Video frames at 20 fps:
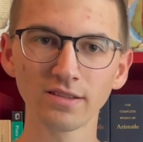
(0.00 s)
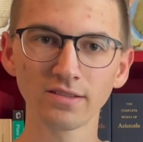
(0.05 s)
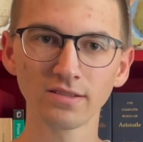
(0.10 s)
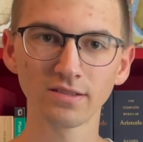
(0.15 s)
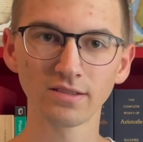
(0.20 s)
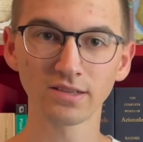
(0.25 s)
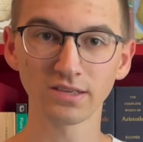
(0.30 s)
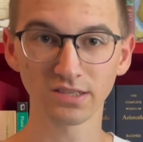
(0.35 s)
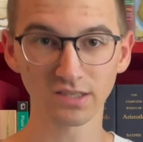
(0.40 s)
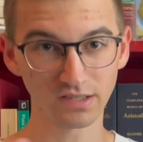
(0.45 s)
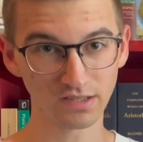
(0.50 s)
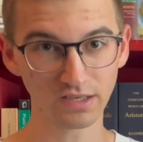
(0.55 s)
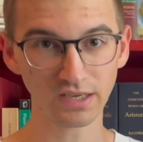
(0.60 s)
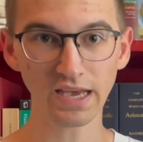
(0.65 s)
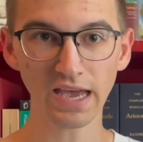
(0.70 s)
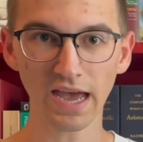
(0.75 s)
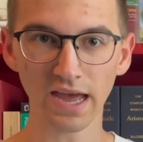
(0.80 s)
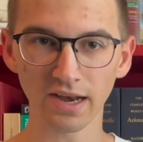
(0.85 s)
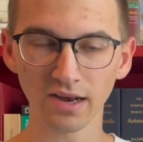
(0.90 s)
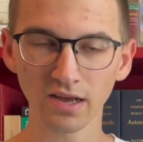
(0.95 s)
This is,
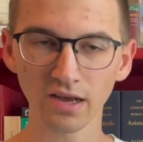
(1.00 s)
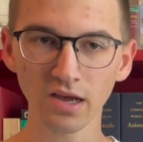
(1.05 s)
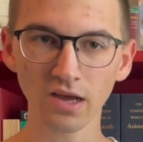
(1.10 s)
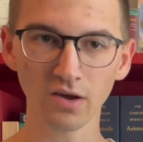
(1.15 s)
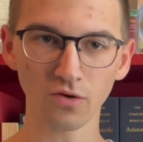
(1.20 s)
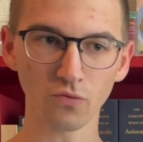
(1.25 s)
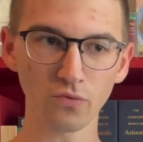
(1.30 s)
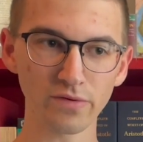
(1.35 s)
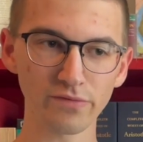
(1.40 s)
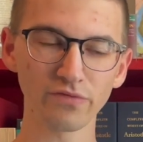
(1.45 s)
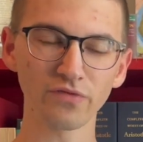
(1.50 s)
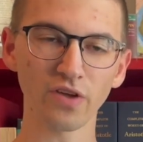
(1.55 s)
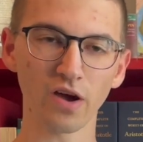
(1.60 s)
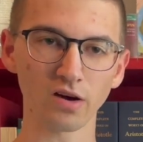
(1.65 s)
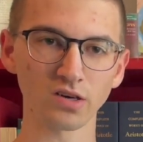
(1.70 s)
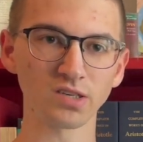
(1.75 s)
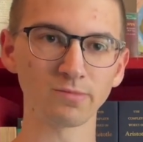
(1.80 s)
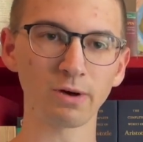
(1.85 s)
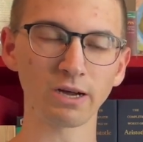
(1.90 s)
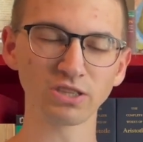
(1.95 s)
again, we've talked
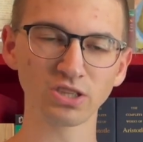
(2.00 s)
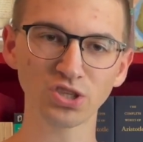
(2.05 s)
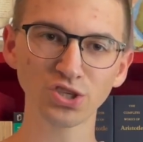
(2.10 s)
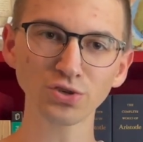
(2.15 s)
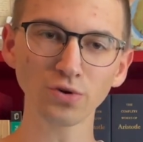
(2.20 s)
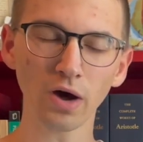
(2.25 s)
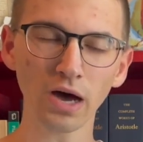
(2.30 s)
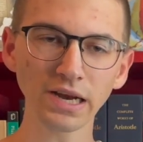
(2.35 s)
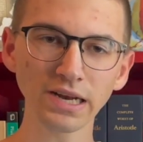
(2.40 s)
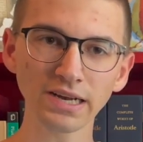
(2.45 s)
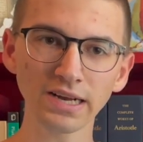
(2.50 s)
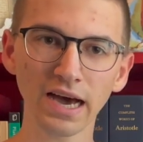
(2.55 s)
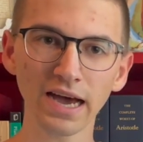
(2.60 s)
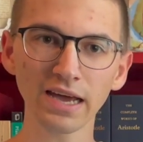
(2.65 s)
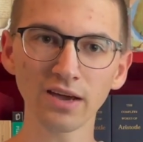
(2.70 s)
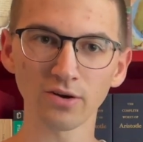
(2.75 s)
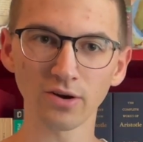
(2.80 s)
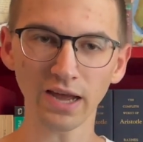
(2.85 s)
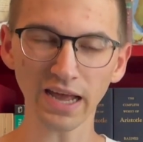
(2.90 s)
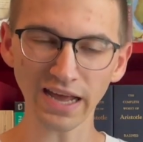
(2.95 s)
about Zuhandenheit,
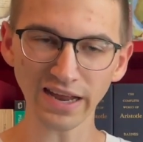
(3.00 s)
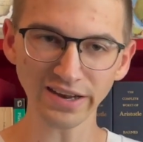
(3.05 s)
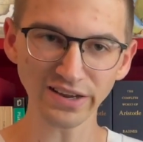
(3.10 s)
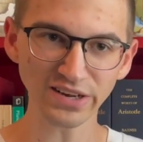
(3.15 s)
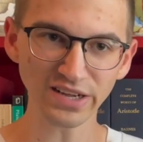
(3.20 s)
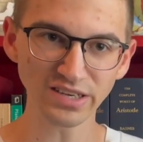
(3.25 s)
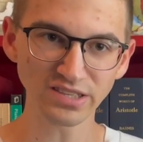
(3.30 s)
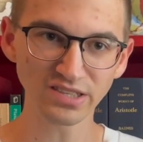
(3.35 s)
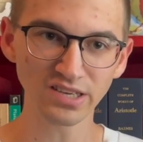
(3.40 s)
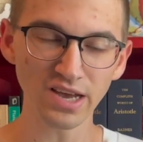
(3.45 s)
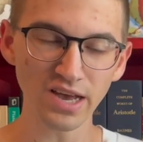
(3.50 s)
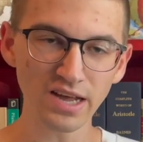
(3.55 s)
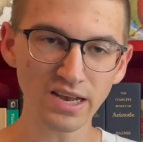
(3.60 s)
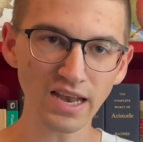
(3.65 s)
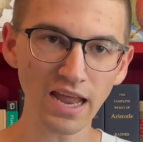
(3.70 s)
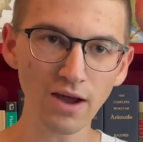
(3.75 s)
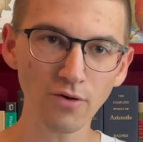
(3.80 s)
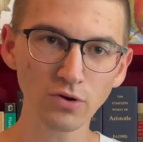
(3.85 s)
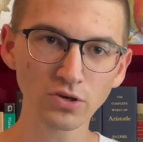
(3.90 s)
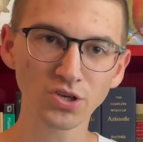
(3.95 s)
or handiness.
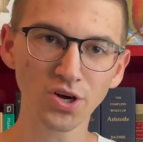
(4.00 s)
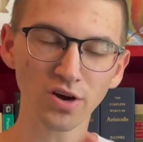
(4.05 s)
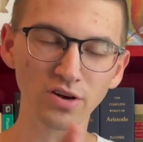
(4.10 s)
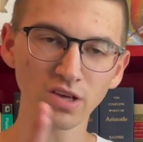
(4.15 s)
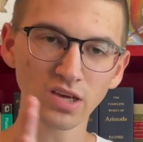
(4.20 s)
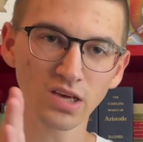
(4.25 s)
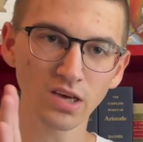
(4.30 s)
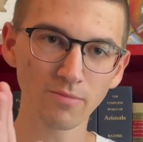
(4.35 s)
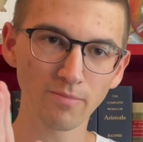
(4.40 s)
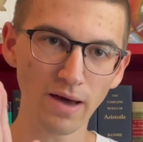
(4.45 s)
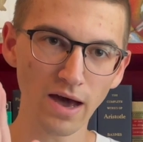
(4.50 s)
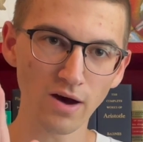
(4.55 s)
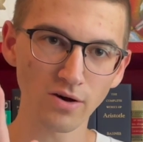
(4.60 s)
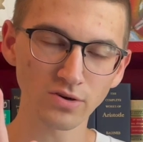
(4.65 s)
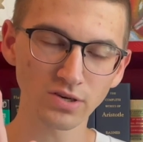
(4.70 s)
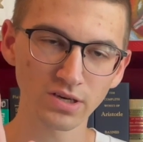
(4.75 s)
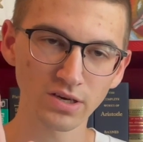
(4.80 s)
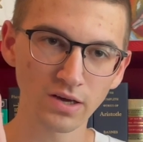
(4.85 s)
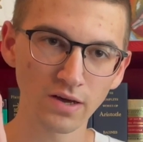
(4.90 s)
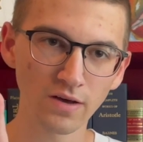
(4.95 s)
Now we're talking about
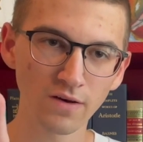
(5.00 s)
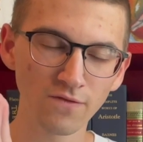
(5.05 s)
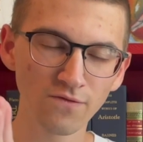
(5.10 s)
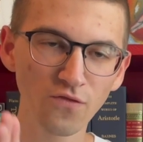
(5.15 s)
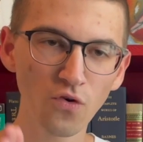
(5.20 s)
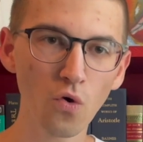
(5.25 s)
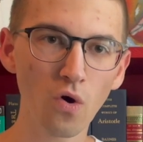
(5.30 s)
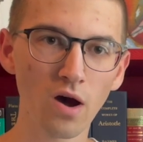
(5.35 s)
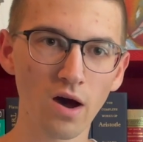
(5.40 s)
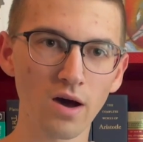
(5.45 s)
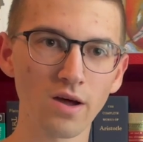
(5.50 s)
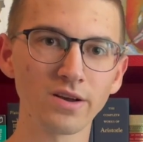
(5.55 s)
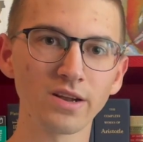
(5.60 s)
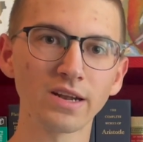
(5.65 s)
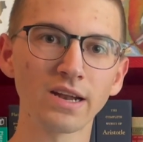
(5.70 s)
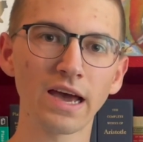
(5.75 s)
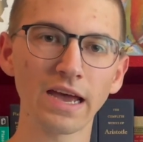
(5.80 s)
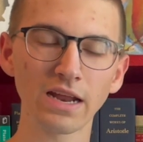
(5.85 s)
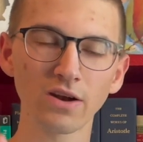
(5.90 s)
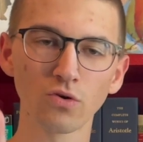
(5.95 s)

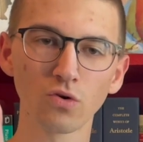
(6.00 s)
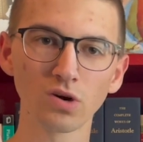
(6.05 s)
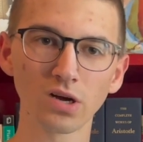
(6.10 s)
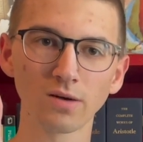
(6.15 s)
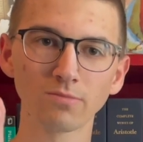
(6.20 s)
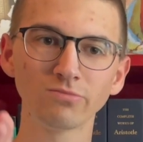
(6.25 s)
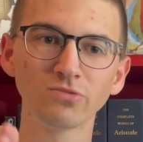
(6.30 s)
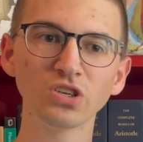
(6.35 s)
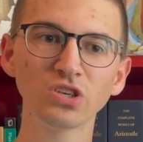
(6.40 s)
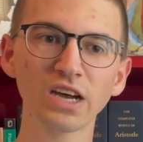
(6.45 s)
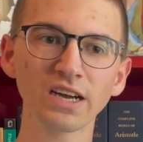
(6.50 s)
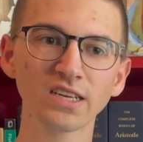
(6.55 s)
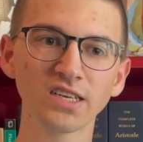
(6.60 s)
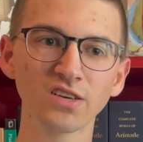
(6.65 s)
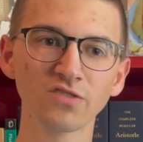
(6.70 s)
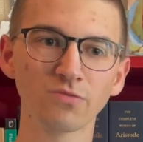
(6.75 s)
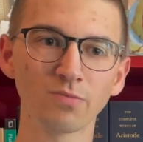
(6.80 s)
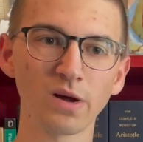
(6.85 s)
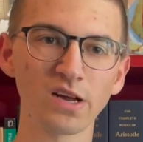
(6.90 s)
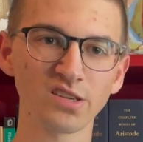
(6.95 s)
Vorhandenheit, or
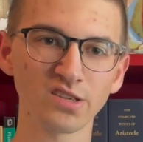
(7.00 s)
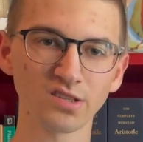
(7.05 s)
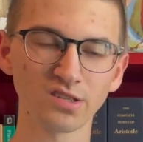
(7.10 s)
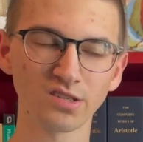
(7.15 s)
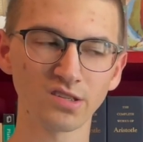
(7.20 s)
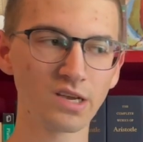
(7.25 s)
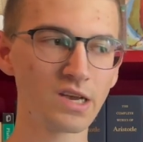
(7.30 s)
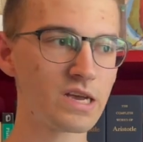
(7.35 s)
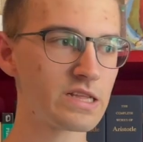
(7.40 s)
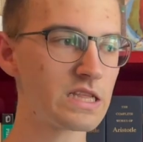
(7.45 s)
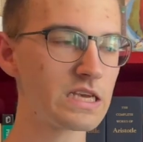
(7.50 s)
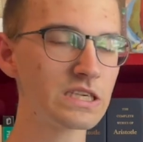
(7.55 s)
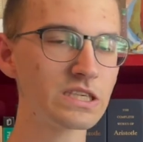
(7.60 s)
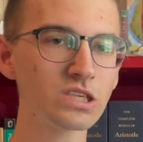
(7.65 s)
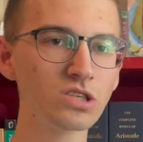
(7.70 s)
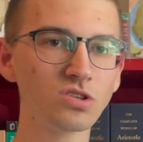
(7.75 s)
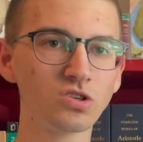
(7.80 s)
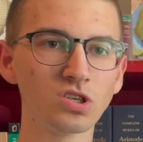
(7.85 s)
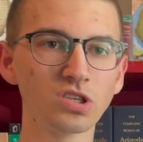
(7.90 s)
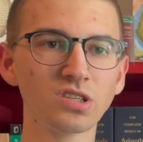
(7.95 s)
objective presence. This
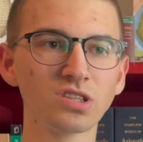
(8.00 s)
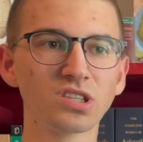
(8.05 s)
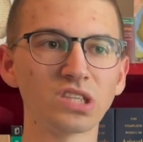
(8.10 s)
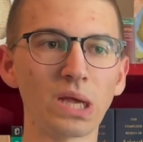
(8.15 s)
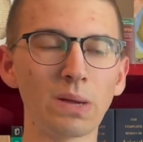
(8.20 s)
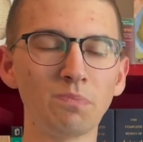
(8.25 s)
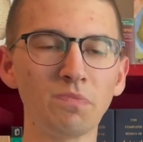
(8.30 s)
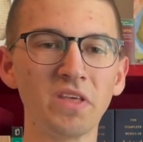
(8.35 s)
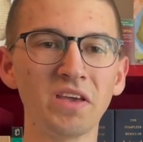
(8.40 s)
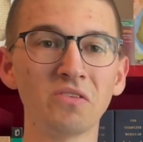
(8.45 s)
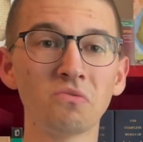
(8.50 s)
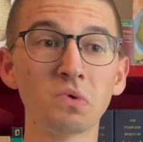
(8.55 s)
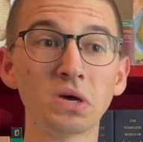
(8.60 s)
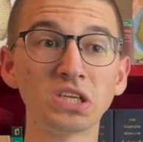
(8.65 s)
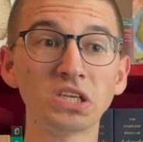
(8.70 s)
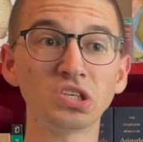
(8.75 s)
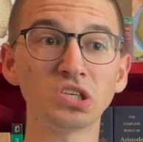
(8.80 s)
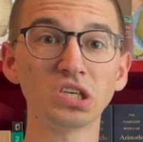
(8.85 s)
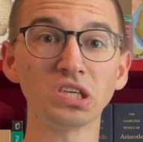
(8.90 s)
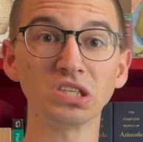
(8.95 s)
is just something
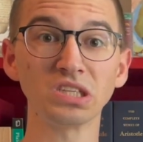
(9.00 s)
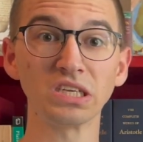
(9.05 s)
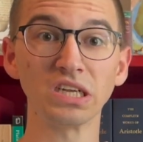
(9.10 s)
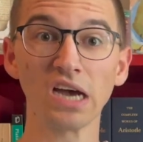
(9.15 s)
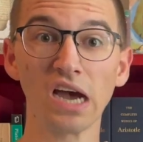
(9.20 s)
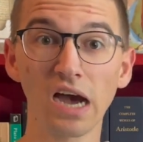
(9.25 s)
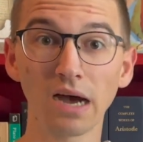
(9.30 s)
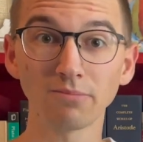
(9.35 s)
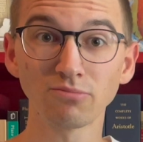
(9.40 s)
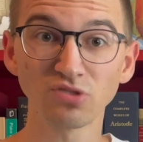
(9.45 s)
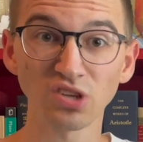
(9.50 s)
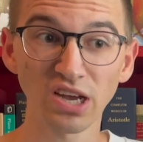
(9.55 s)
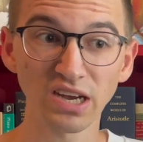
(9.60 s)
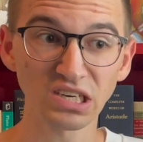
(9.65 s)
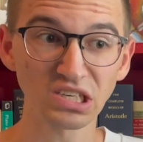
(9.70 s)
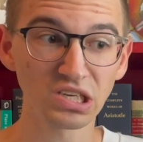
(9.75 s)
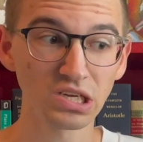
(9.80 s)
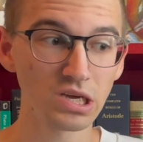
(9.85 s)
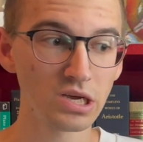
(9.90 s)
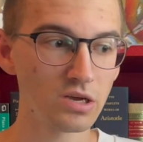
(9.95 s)
which is an
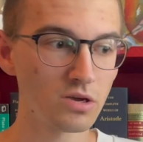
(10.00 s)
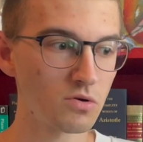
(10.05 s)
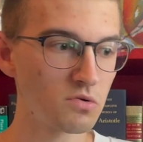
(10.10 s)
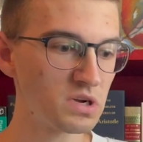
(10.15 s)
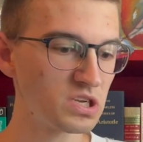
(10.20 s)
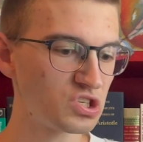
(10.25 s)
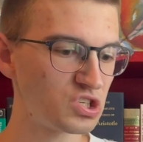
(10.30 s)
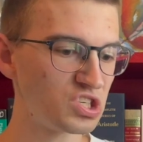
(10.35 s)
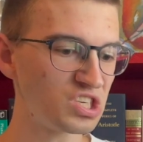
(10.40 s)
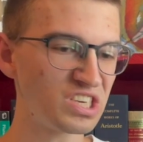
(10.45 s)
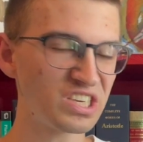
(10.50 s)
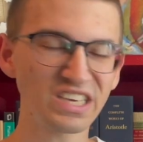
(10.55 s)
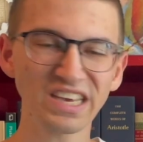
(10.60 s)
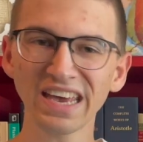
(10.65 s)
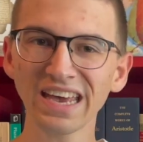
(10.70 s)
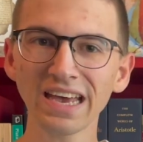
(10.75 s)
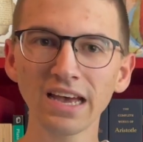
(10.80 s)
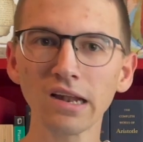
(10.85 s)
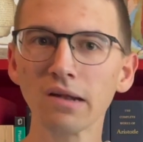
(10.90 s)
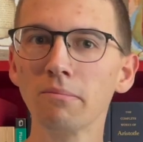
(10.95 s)
object, which you
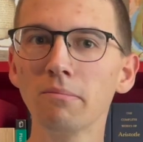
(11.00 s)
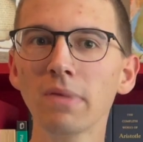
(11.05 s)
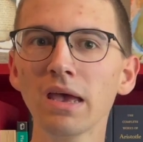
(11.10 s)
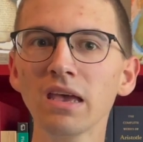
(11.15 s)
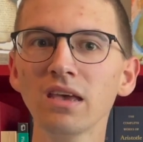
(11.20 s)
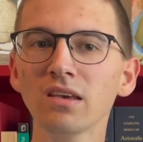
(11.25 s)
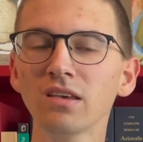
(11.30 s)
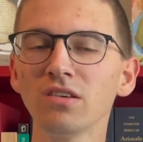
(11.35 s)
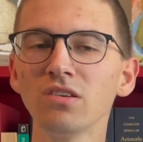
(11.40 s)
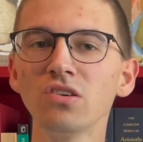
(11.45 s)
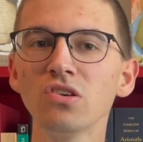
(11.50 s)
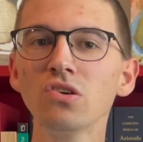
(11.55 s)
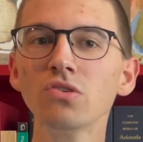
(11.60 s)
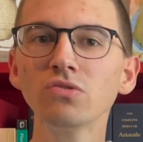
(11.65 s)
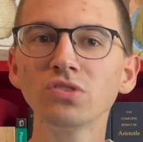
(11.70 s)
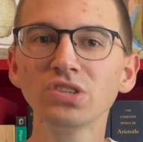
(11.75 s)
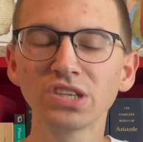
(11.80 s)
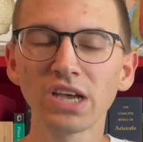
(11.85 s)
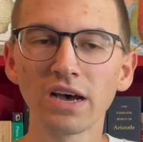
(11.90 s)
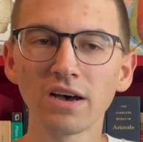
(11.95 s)
can't make
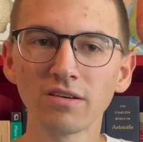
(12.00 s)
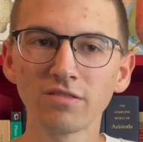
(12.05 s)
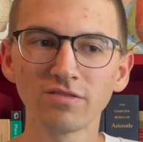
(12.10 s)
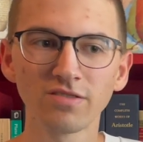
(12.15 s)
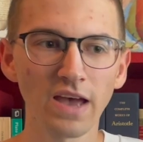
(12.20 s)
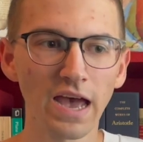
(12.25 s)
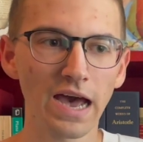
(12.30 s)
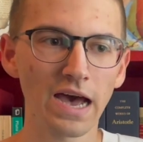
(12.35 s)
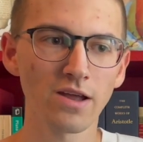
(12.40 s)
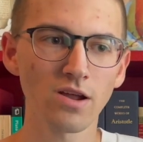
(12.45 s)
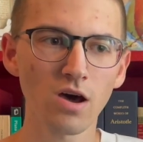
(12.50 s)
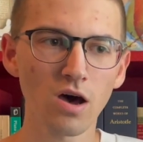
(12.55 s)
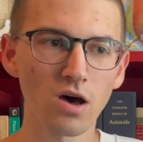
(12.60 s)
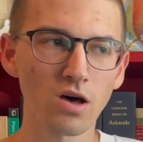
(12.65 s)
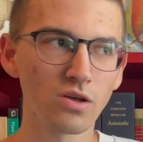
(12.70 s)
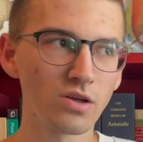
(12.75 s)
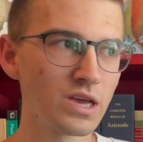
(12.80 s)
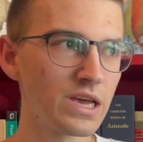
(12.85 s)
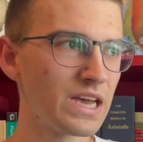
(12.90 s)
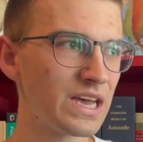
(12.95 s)
use of at
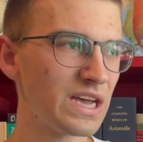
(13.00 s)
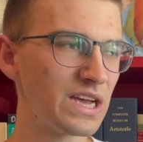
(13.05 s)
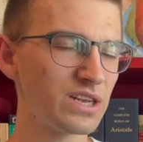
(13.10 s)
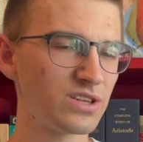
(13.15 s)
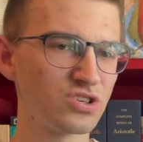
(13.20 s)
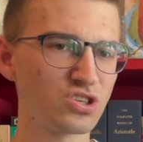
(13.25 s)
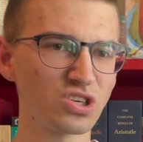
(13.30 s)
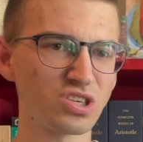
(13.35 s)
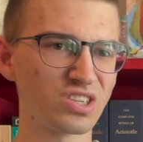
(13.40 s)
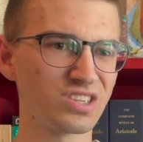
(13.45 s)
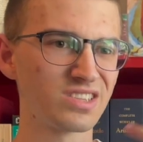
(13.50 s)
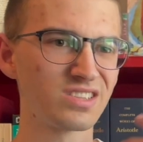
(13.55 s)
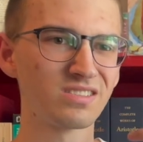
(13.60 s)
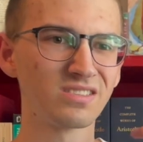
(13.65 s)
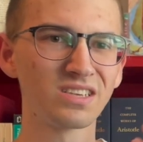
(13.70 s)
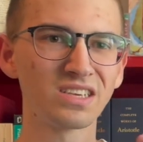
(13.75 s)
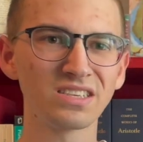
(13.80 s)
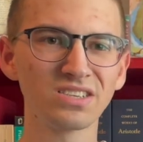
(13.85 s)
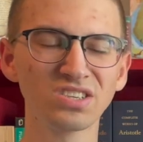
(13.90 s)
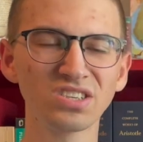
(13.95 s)
all. It just
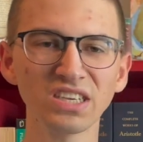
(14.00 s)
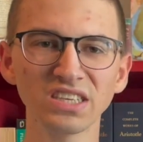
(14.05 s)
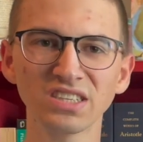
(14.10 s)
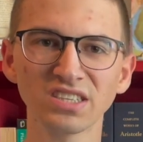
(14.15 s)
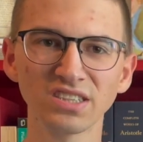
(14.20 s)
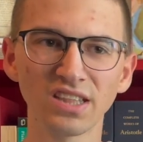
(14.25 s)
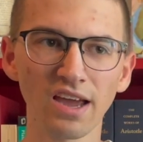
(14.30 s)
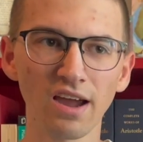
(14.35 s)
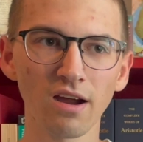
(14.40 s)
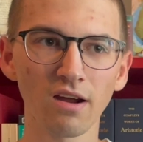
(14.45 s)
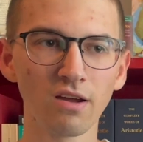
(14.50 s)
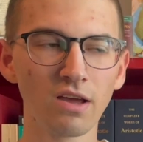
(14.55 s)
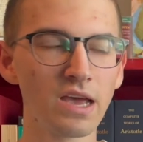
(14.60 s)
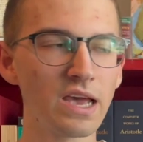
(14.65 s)
sits there.